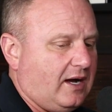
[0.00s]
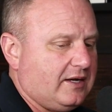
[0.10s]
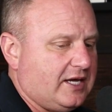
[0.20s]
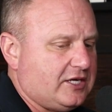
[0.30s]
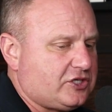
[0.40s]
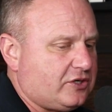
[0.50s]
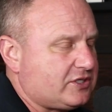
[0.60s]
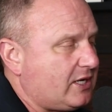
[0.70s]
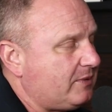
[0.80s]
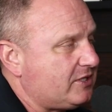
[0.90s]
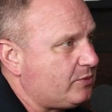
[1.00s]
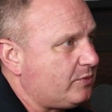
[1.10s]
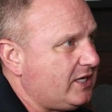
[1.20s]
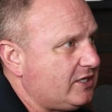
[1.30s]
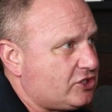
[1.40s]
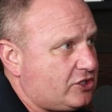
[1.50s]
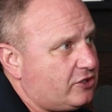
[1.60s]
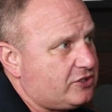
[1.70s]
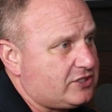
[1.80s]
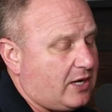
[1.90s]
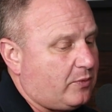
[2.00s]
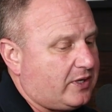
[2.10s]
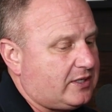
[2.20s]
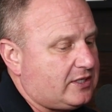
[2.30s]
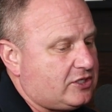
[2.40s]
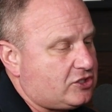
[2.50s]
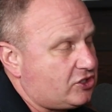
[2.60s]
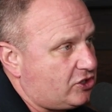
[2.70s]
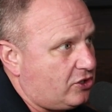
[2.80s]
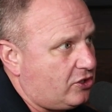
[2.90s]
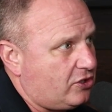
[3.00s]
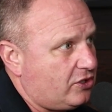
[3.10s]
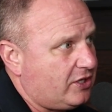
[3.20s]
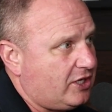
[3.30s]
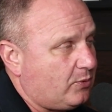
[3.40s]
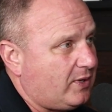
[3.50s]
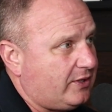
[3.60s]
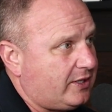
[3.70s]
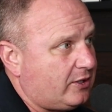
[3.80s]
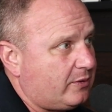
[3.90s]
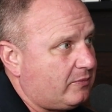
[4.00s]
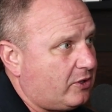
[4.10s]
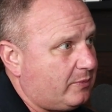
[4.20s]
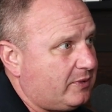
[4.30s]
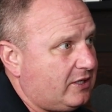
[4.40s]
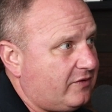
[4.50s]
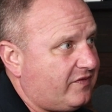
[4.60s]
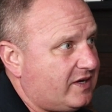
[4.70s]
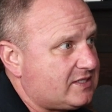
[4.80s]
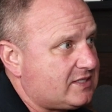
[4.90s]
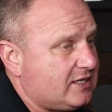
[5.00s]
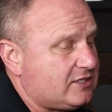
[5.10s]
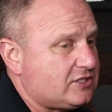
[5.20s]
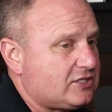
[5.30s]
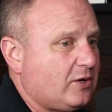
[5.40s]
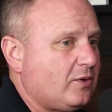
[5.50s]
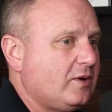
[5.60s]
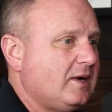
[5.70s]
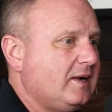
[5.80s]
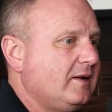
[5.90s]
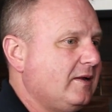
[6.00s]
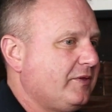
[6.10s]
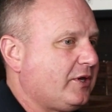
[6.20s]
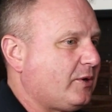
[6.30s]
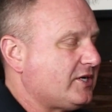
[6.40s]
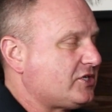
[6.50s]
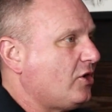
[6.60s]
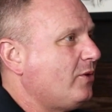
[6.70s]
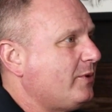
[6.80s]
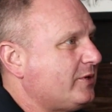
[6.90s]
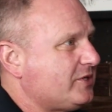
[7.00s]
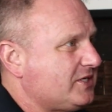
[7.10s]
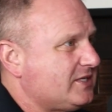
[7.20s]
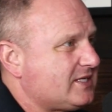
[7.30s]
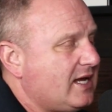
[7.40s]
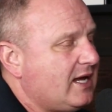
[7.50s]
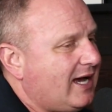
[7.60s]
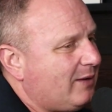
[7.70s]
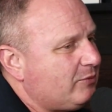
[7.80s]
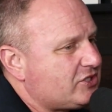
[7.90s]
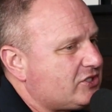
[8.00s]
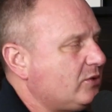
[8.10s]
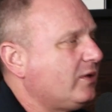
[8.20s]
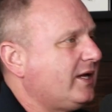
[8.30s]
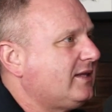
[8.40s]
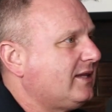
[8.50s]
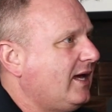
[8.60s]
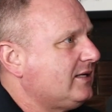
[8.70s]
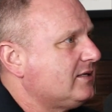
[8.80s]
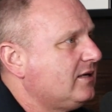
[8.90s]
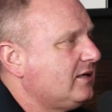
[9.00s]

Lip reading: insurance companies, reinsurers not wanting to insure in the wild urban interface. And so the question to homeowners is, how much do you like that